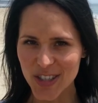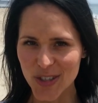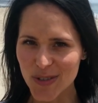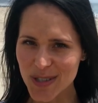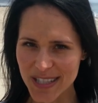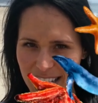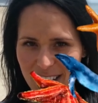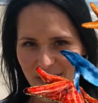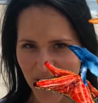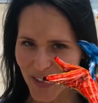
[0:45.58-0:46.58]
you will
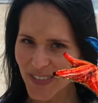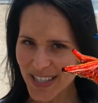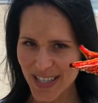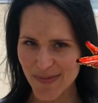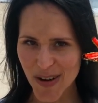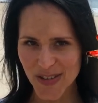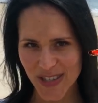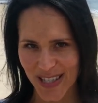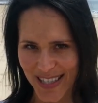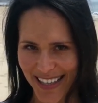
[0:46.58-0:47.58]
see one of these
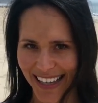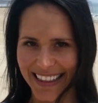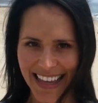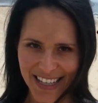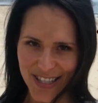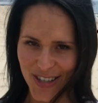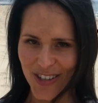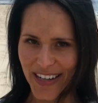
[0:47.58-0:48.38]
emojis next to your